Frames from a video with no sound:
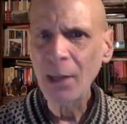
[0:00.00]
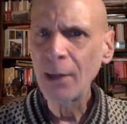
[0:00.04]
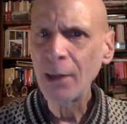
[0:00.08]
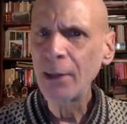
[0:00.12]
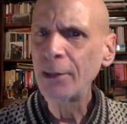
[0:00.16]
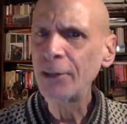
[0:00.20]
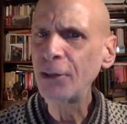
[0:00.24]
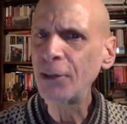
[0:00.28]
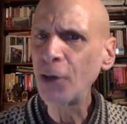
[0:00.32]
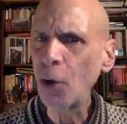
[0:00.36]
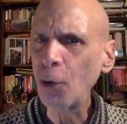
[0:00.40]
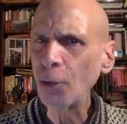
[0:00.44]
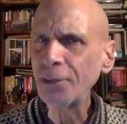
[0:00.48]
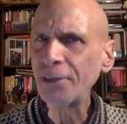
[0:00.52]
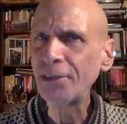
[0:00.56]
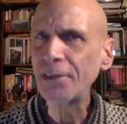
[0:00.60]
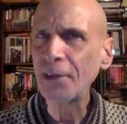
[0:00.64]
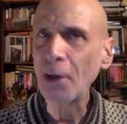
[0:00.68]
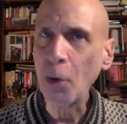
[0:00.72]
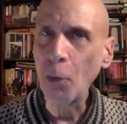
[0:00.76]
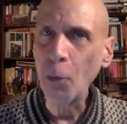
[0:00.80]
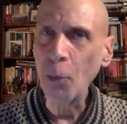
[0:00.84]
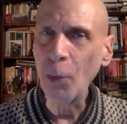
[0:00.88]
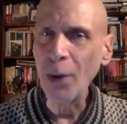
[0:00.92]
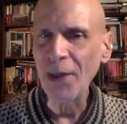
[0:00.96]
notes
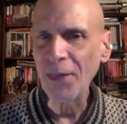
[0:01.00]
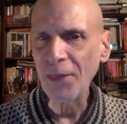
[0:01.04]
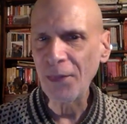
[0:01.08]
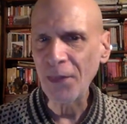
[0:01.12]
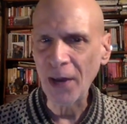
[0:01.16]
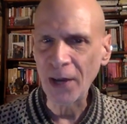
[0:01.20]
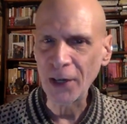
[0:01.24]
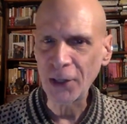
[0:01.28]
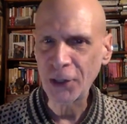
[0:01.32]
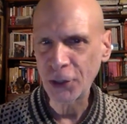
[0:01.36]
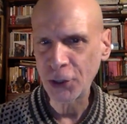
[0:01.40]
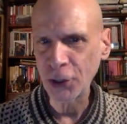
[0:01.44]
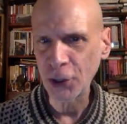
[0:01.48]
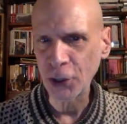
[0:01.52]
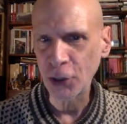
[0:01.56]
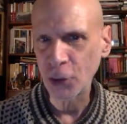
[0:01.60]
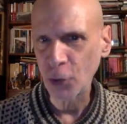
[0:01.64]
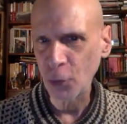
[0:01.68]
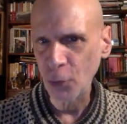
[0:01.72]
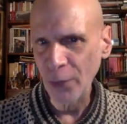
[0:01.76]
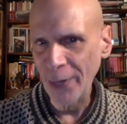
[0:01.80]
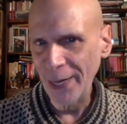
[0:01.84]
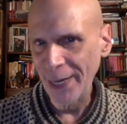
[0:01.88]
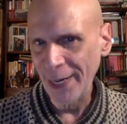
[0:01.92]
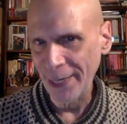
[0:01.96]
with
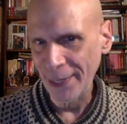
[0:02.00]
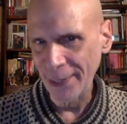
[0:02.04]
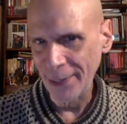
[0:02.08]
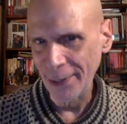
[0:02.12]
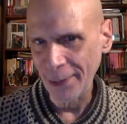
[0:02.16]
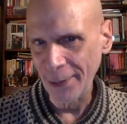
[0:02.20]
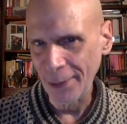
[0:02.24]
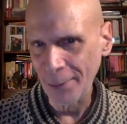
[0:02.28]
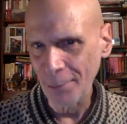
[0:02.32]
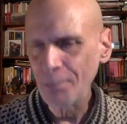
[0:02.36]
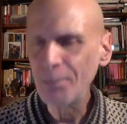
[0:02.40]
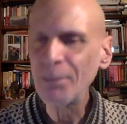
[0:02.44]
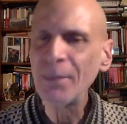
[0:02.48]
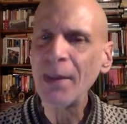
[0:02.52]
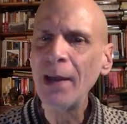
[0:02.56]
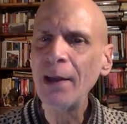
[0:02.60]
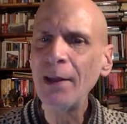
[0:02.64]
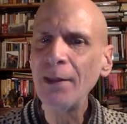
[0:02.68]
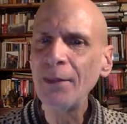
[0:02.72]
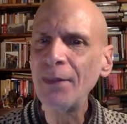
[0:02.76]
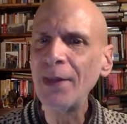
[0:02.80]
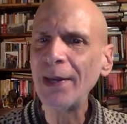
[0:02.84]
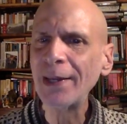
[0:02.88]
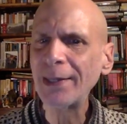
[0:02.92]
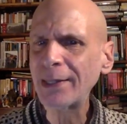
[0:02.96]
chagrin
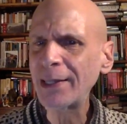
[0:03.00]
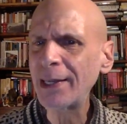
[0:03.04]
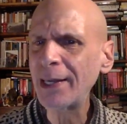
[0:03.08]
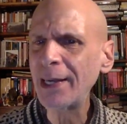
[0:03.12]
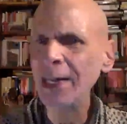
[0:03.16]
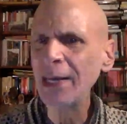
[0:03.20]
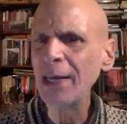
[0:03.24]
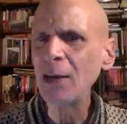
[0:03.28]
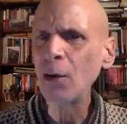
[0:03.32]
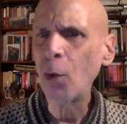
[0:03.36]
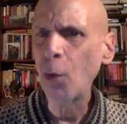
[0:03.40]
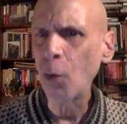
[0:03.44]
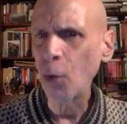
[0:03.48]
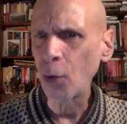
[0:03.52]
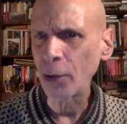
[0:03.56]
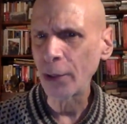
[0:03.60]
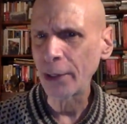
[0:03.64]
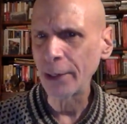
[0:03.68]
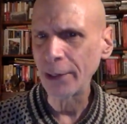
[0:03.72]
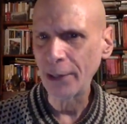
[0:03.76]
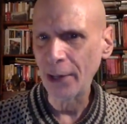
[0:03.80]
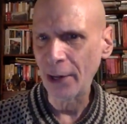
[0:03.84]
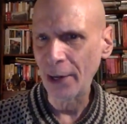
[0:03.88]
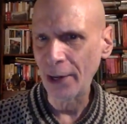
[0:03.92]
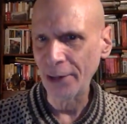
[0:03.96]
that key
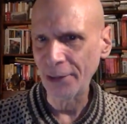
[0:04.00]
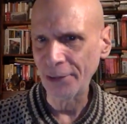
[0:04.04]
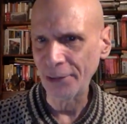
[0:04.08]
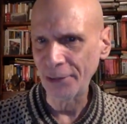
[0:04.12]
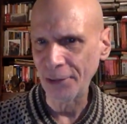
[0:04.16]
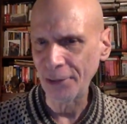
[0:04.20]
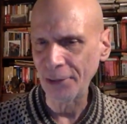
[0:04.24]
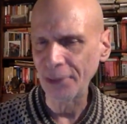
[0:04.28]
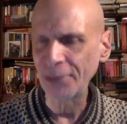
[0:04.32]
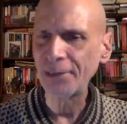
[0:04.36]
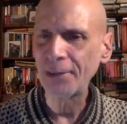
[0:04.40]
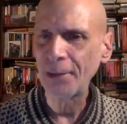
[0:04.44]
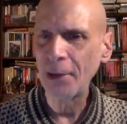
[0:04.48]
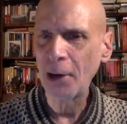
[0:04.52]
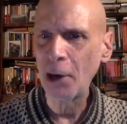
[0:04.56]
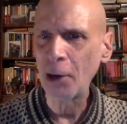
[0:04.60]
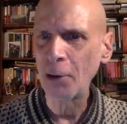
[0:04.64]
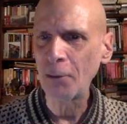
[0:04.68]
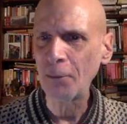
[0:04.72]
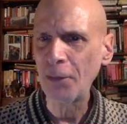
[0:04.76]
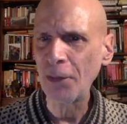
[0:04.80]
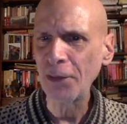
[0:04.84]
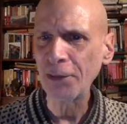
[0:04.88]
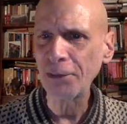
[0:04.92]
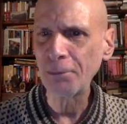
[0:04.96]
organizers
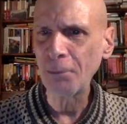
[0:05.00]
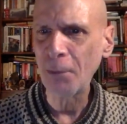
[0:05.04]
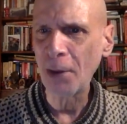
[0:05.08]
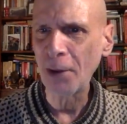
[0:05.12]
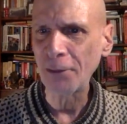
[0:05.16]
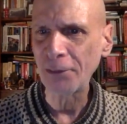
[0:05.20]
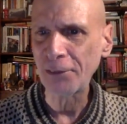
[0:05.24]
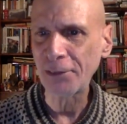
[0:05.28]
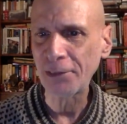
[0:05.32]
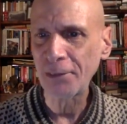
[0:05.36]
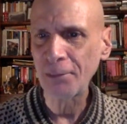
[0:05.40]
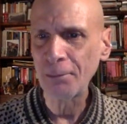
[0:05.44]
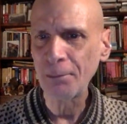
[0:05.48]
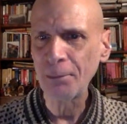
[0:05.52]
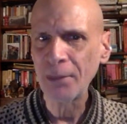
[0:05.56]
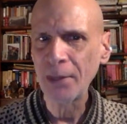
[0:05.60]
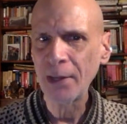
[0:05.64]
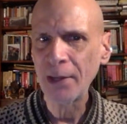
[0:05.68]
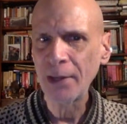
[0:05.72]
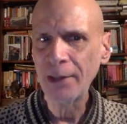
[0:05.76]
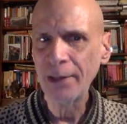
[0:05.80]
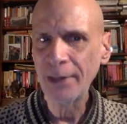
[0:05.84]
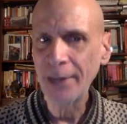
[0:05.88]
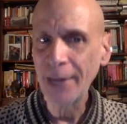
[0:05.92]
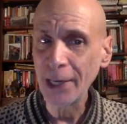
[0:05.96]
of this month's
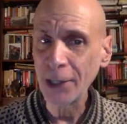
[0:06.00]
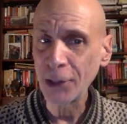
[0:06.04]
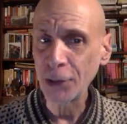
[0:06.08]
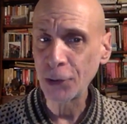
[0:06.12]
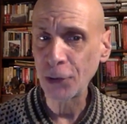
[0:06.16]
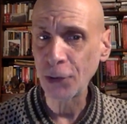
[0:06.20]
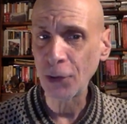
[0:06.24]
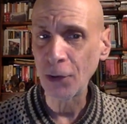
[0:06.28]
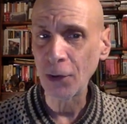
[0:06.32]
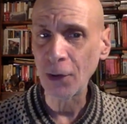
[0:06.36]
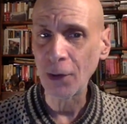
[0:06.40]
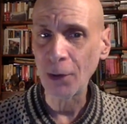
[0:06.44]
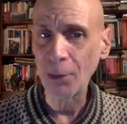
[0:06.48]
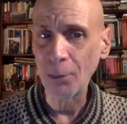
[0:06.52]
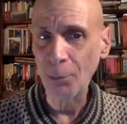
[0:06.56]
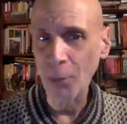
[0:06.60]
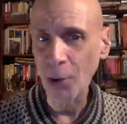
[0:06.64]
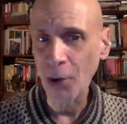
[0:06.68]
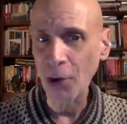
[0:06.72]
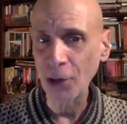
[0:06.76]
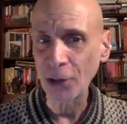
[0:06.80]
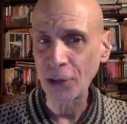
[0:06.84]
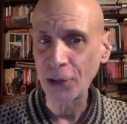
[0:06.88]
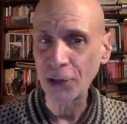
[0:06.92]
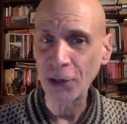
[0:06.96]
National
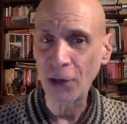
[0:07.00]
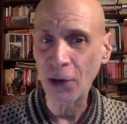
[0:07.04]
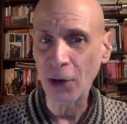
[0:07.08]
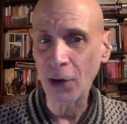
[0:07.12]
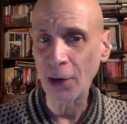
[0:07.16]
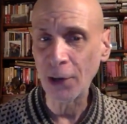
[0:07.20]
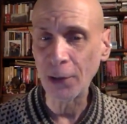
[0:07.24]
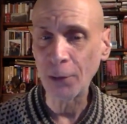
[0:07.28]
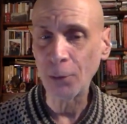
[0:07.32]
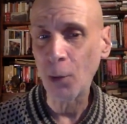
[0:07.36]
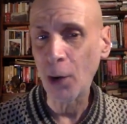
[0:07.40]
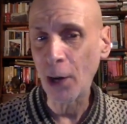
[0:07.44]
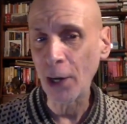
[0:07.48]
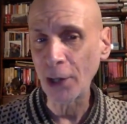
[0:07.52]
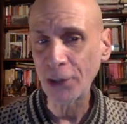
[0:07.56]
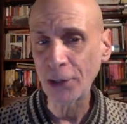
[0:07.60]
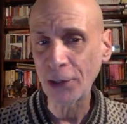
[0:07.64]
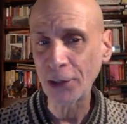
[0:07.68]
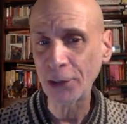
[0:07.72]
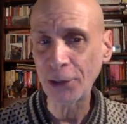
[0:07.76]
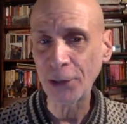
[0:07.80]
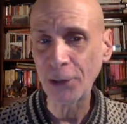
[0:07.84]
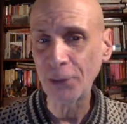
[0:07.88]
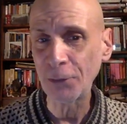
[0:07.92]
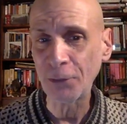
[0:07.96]
March on
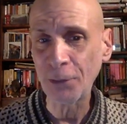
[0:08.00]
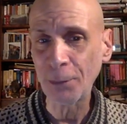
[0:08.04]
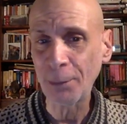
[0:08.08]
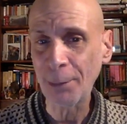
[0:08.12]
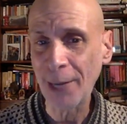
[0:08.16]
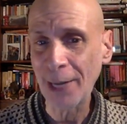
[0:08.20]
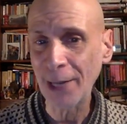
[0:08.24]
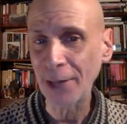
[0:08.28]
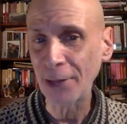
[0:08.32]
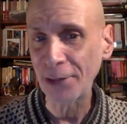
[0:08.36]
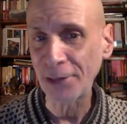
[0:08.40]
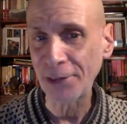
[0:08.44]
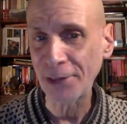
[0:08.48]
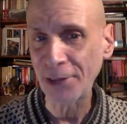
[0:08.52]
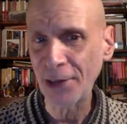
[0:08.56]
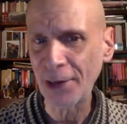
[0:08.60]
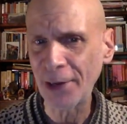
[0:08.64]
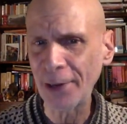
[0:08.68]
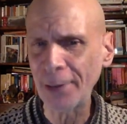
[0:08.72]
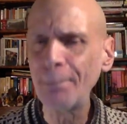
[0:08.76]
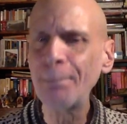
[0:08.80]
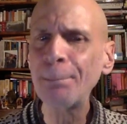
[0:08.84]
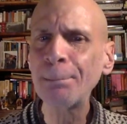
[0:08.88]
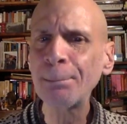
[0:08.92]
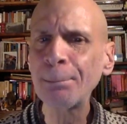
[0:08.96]
Washington for Palestine